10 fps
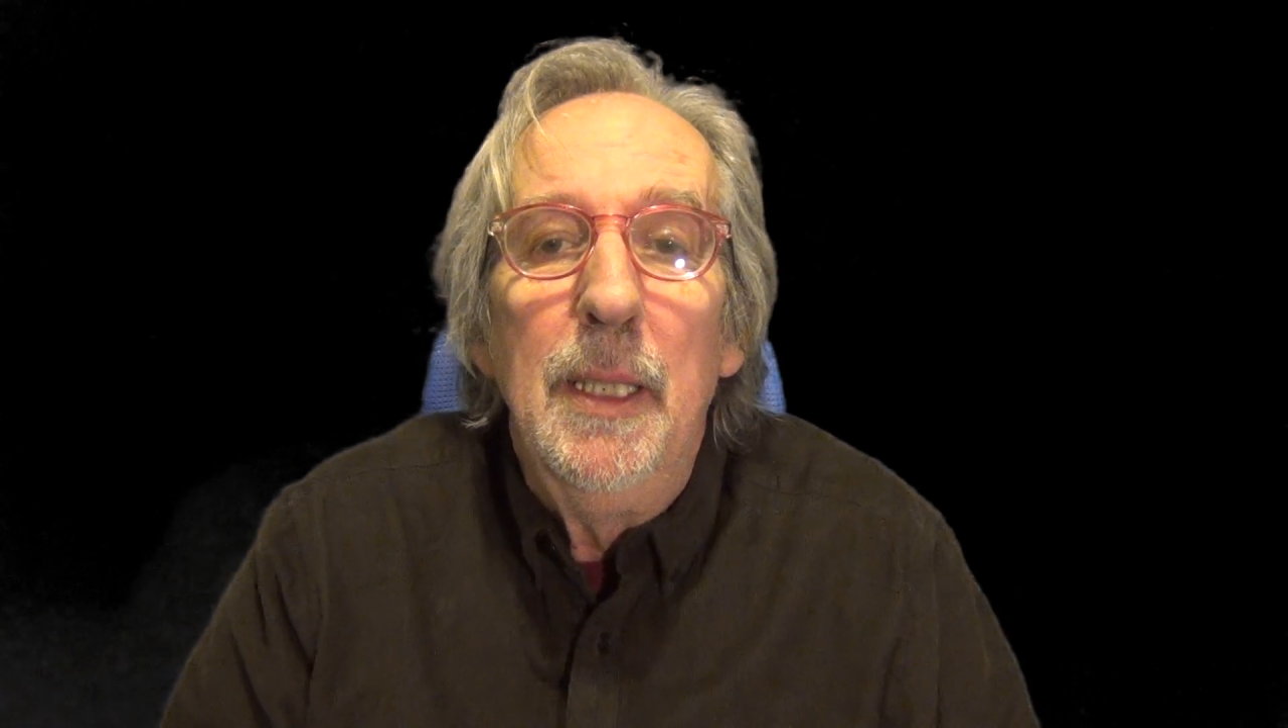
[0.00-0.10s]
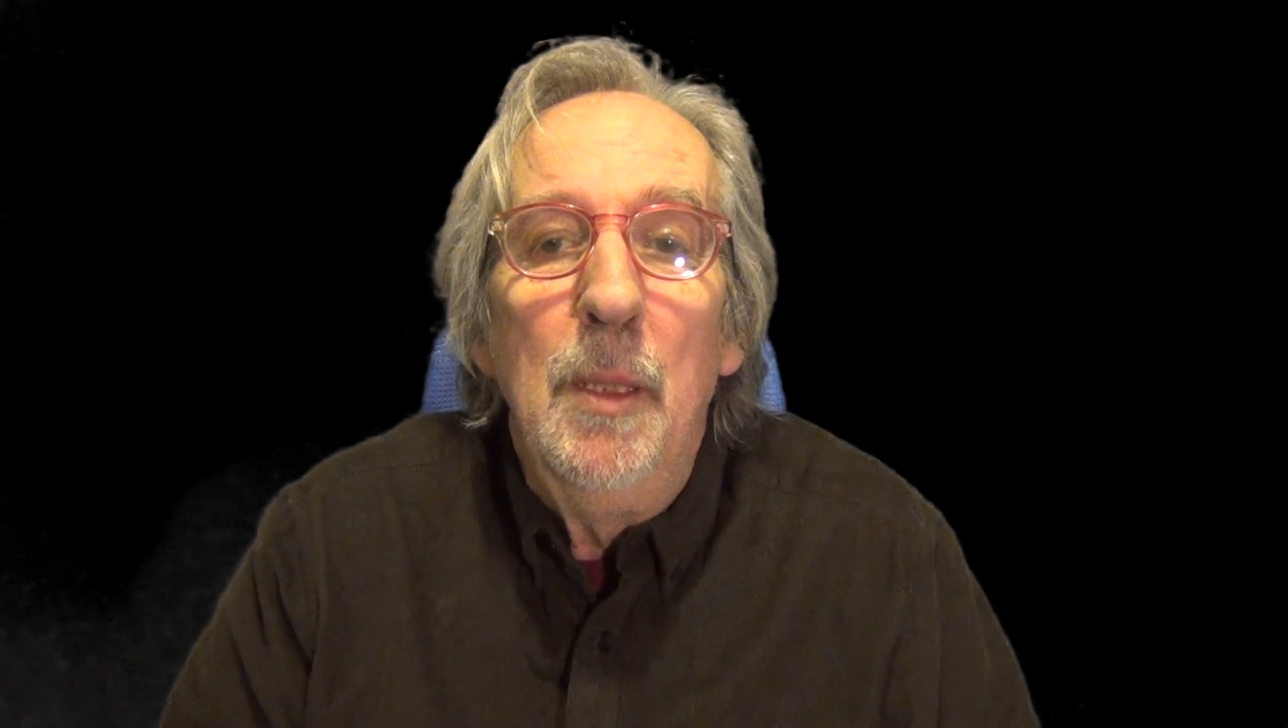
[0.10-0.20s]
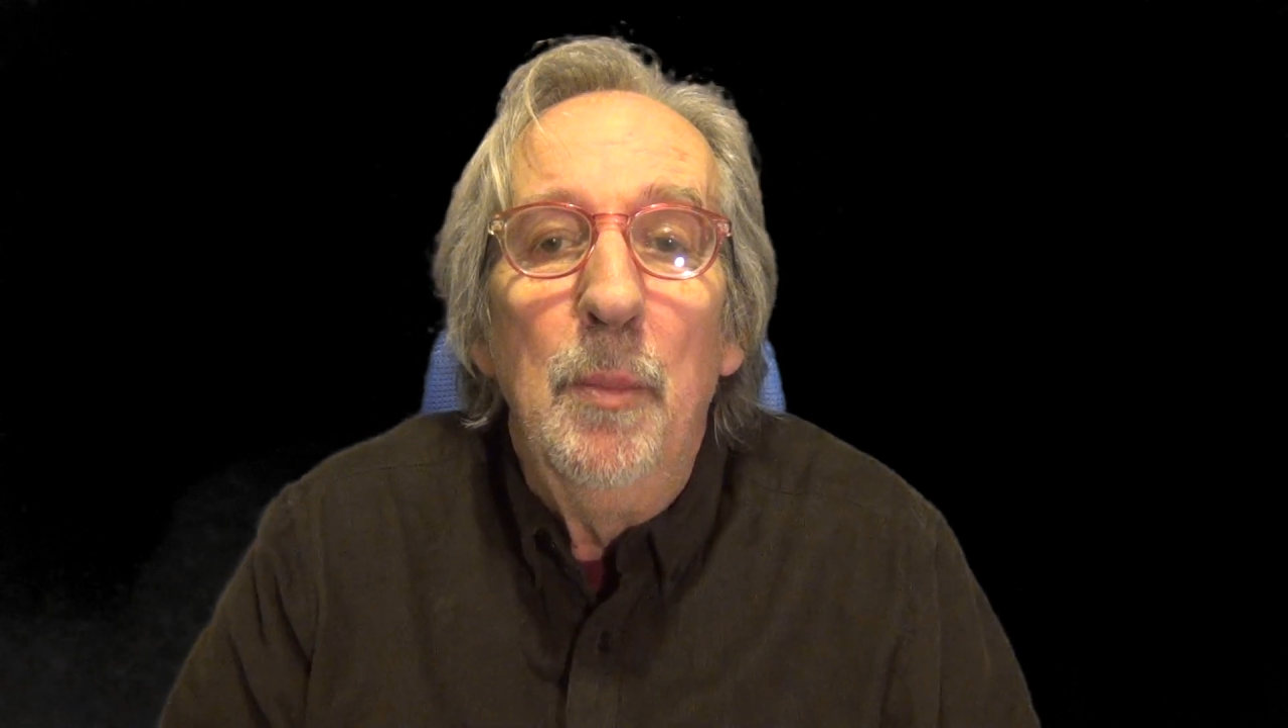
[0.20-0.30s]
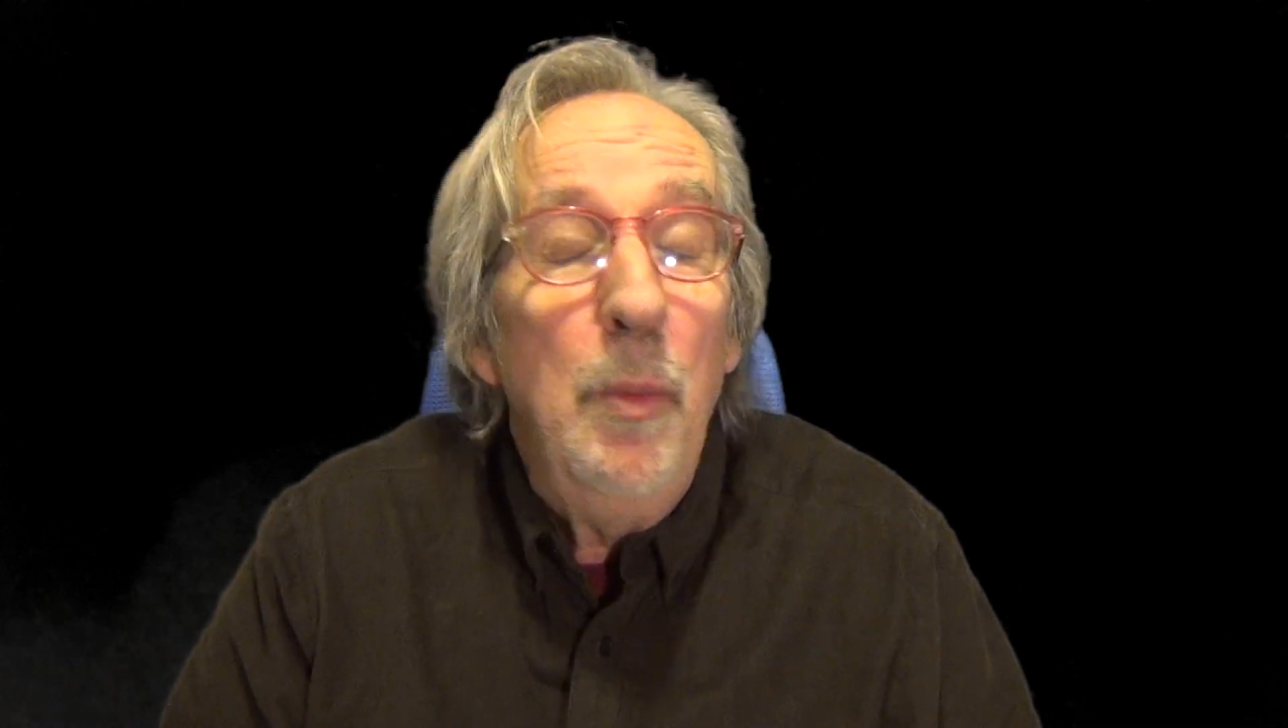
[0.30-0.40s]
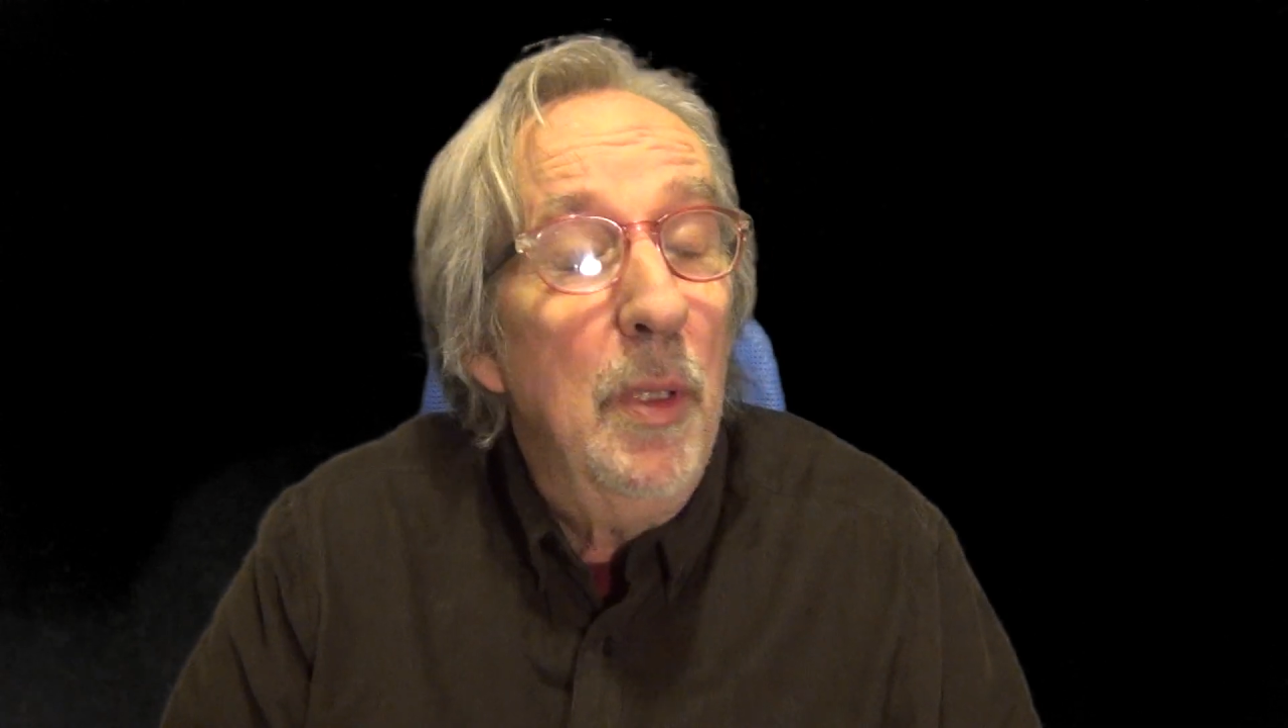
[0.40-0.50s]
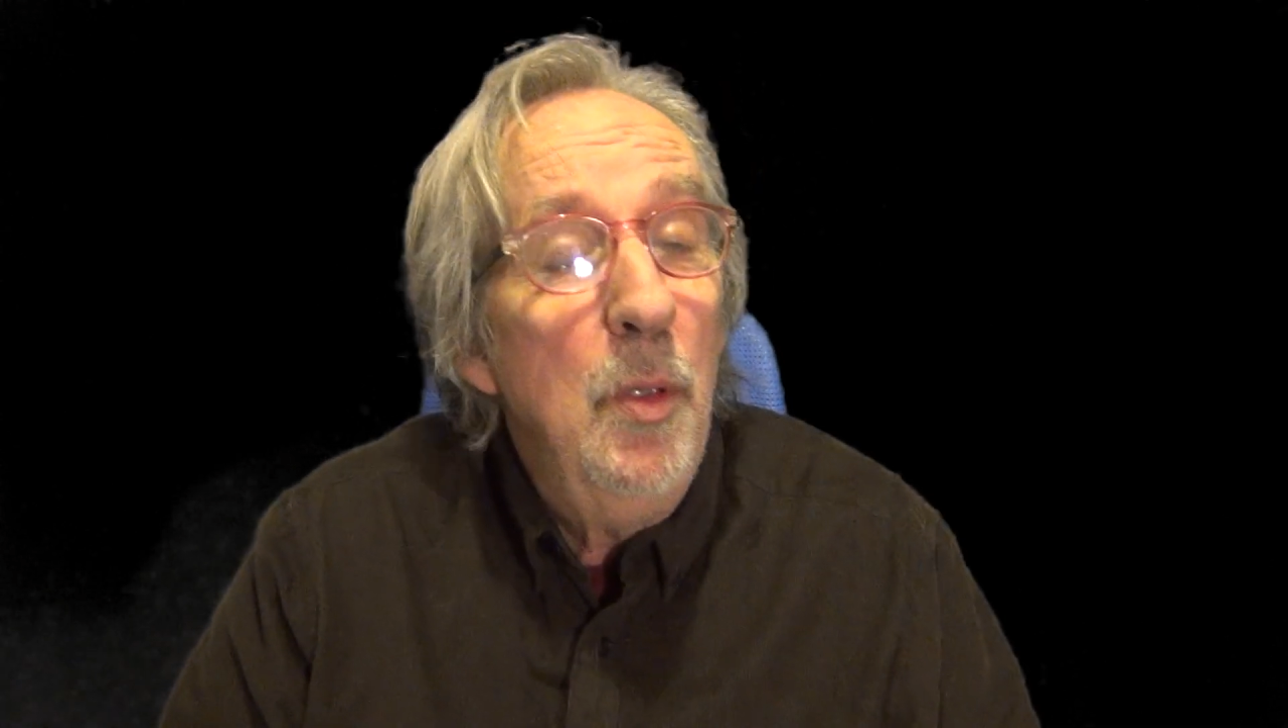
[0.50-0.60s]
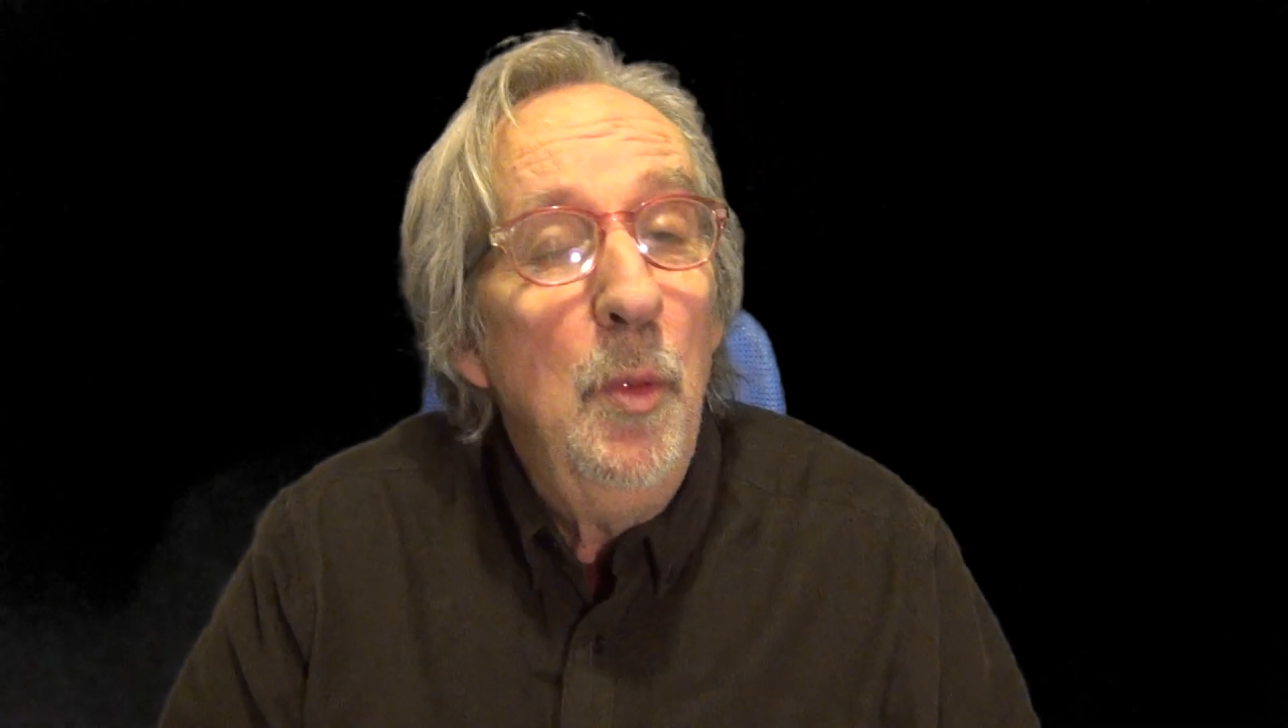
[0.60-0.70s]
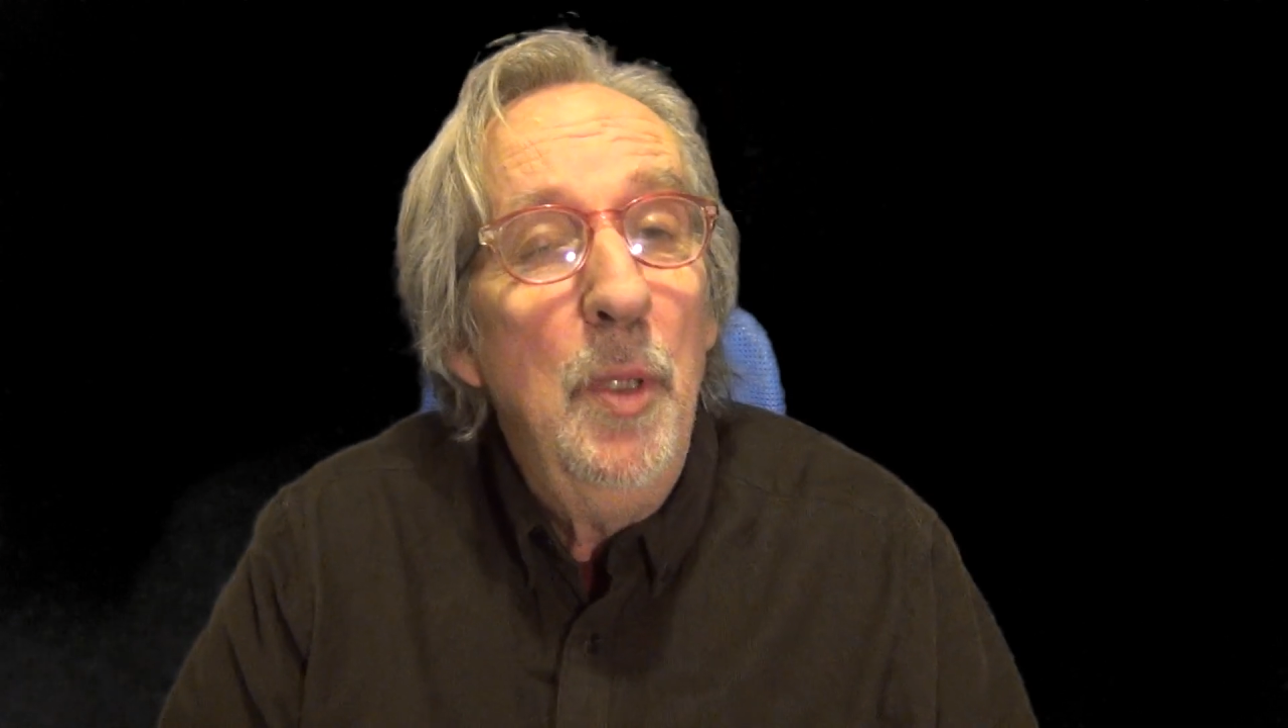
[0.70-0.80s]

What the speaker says: but we're all